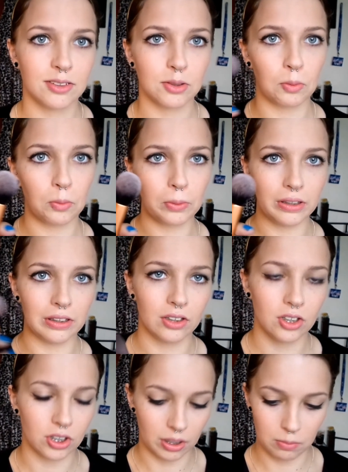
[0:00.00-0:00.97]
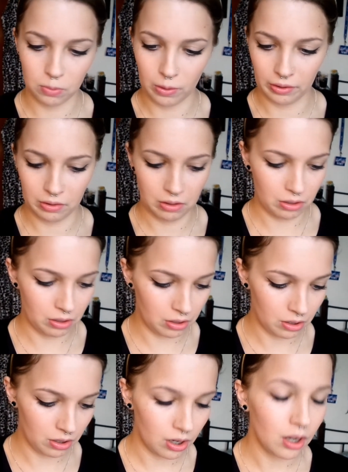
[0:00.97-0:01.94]
a weird shape one,
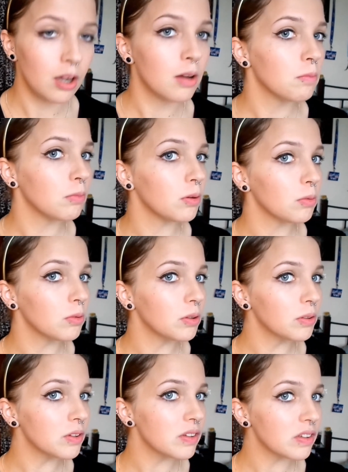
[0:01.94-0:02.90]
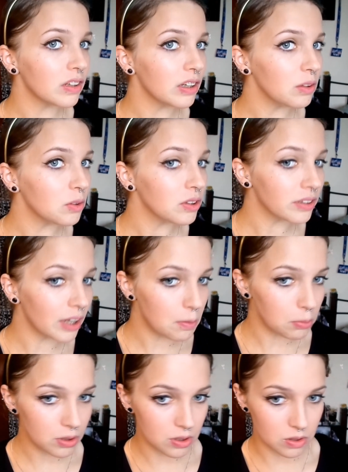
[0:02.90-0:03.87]
but we'll see what
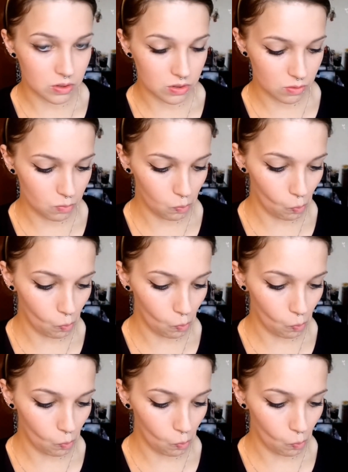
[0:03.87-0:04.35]
happens.